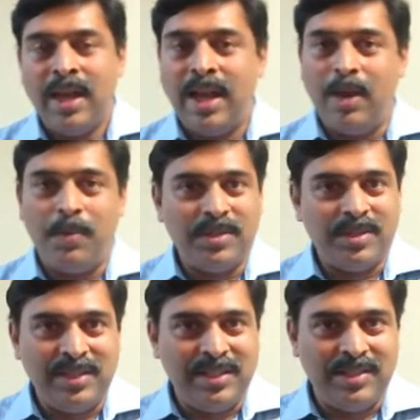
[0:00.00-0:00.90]
I have
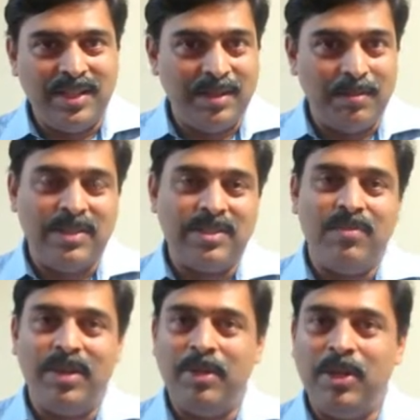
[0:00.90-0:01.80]
personally seen in
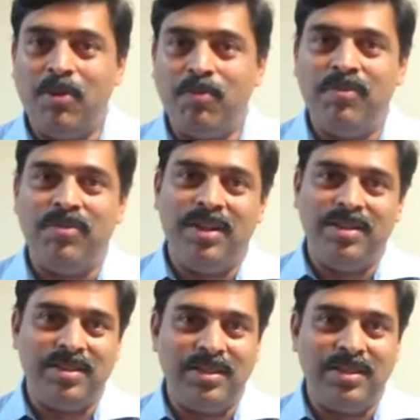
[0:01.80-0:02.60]
myself and many of my friends